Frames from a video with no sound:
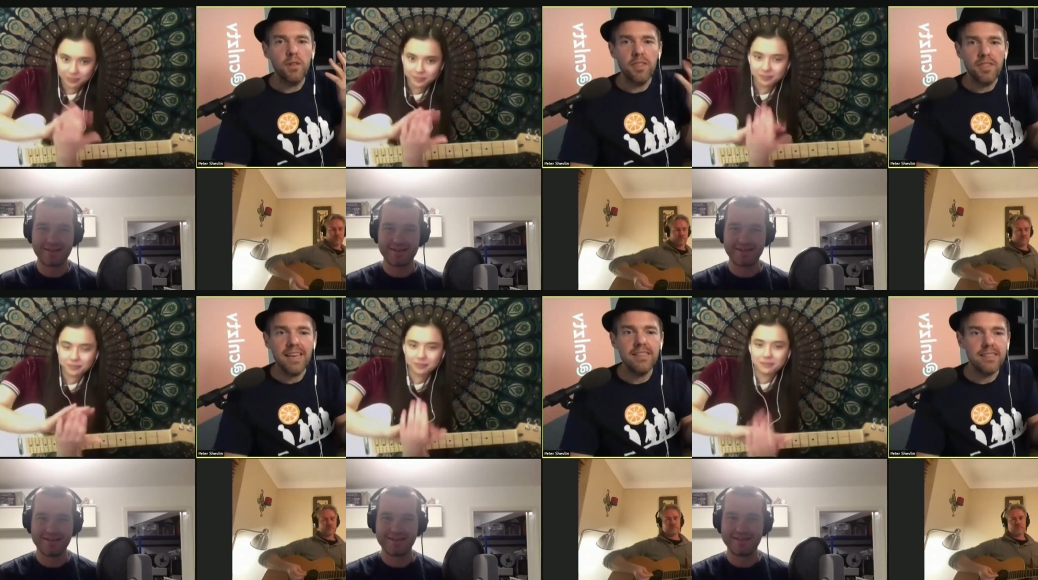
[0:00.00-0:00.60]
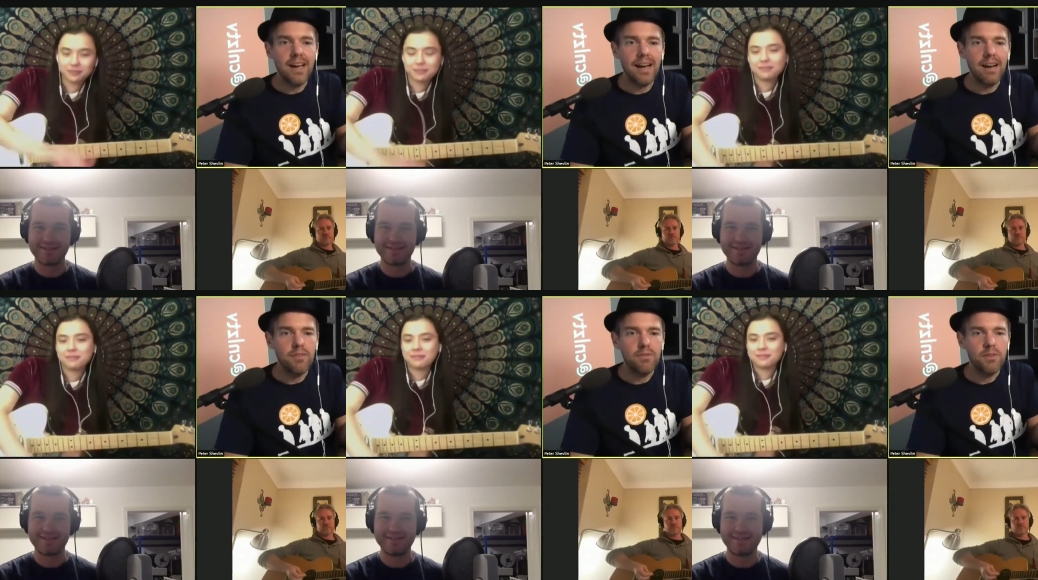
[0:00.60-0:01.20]
Speaker 1: the thing to
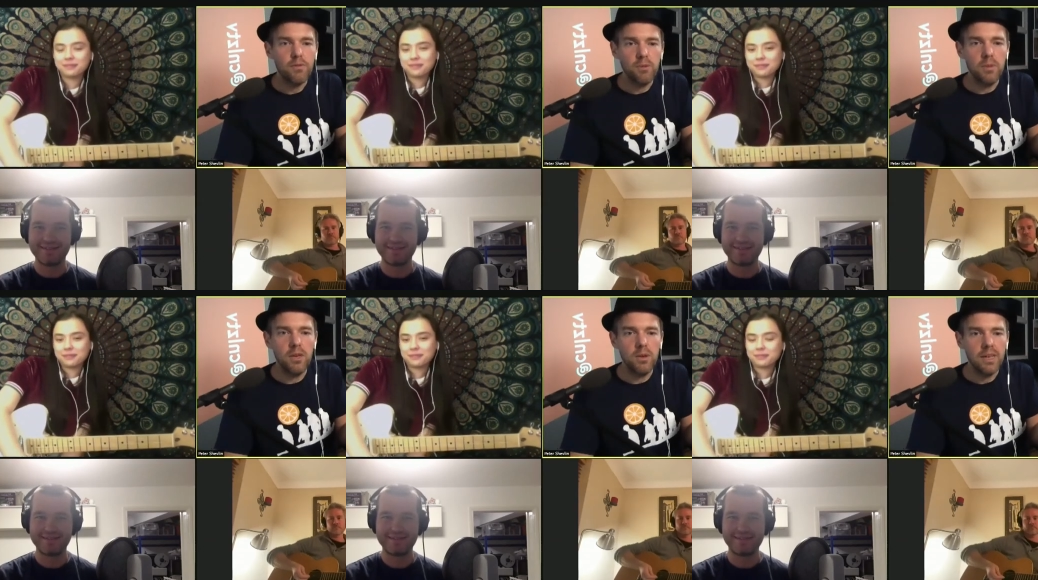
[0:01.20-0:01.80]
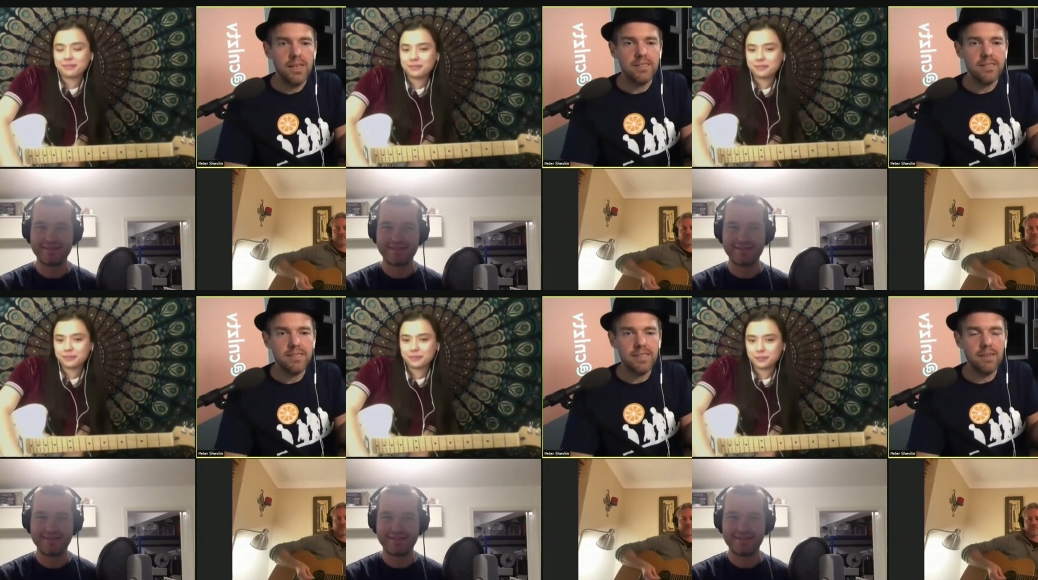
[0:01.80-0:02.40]
have from you is to
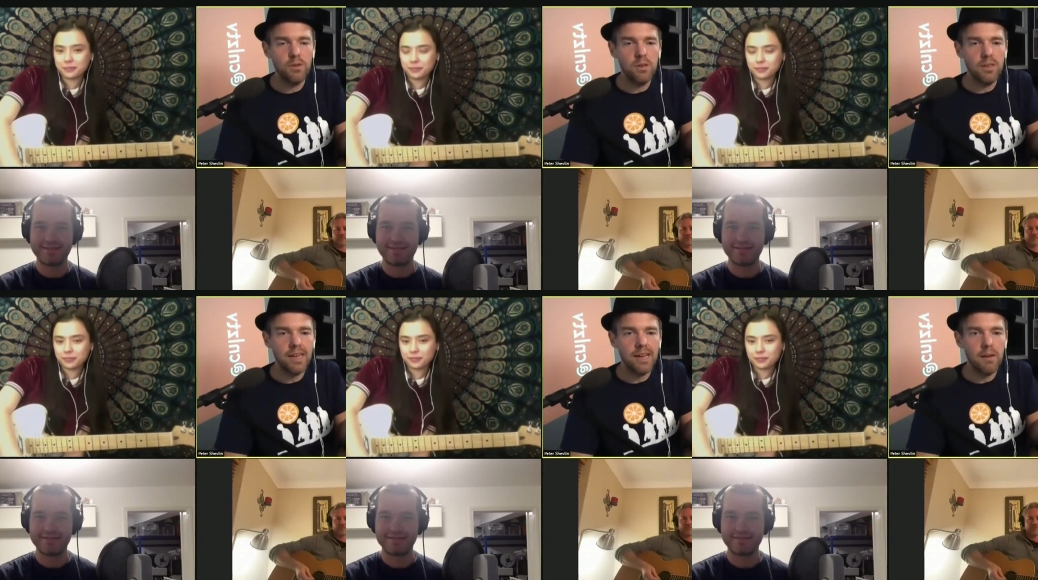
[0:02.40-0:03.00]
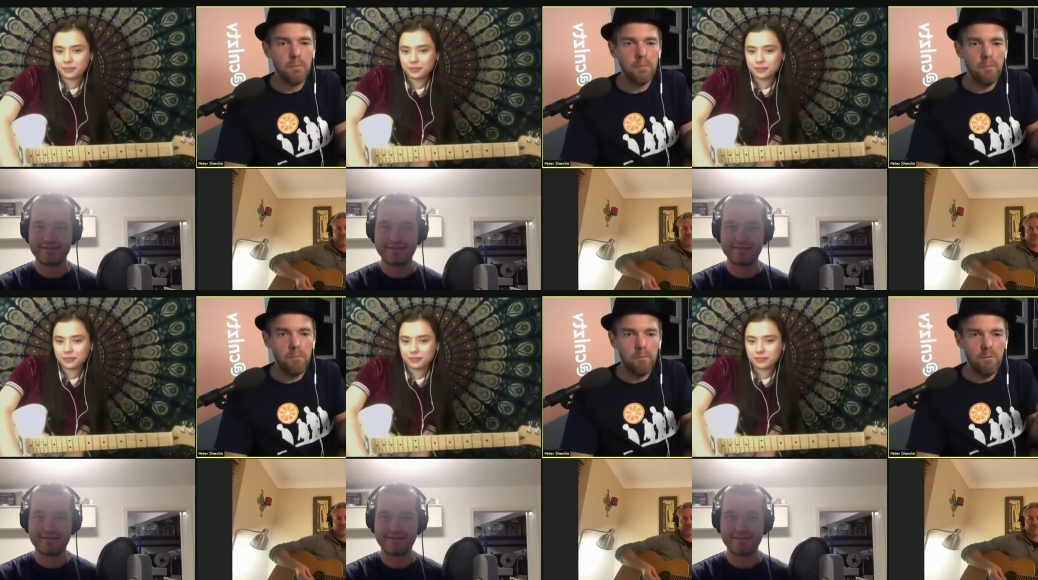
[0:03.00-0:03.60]
see if you can get a
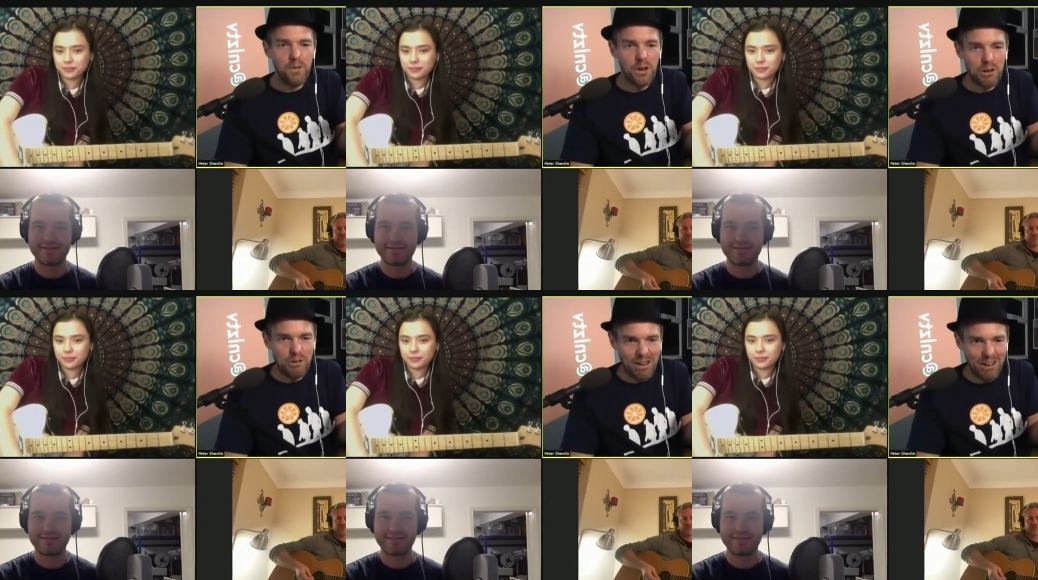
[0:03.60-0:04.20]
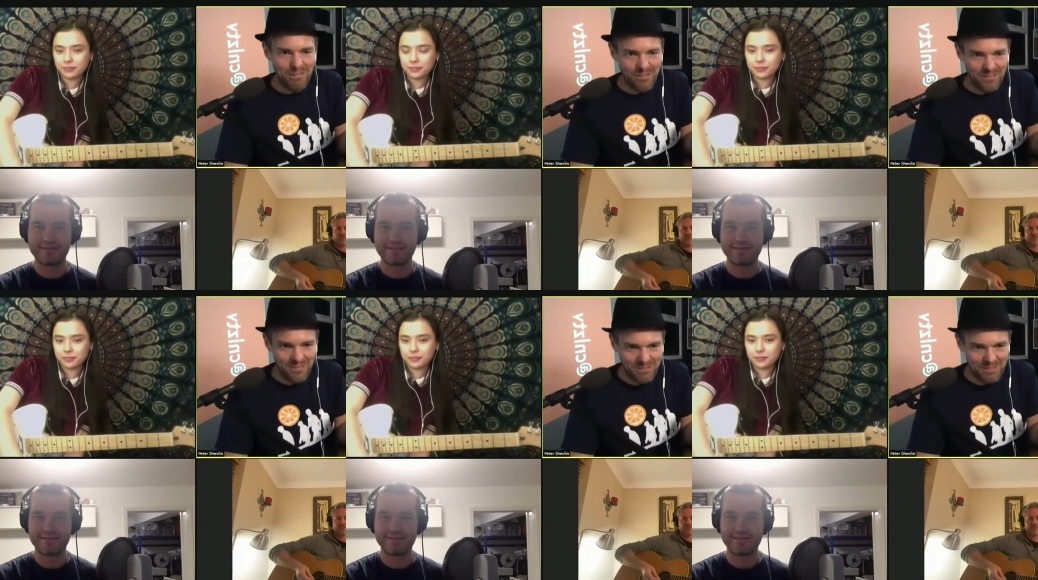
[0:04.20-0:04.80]
photograph
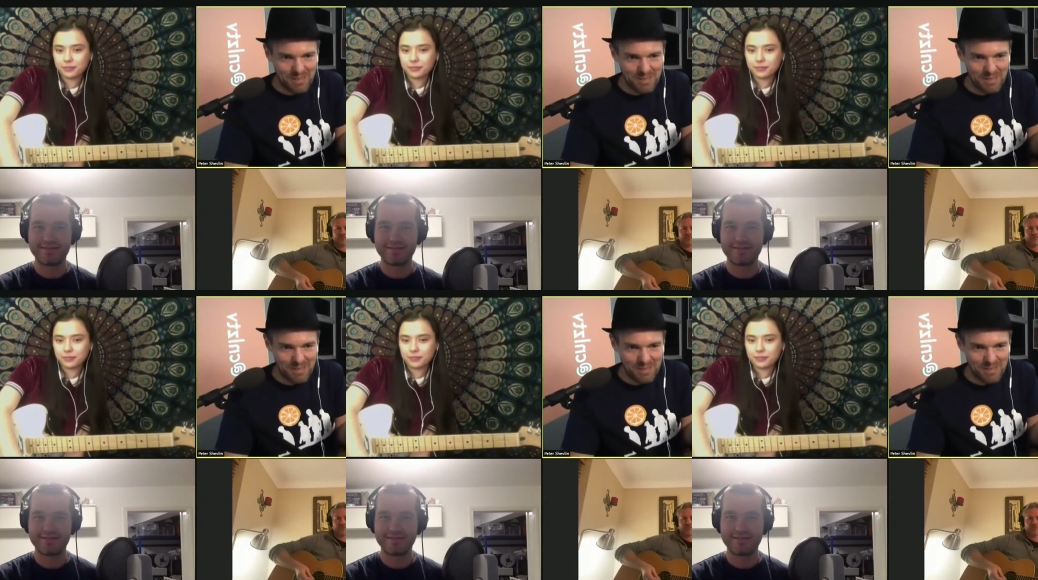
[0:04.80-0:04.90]
from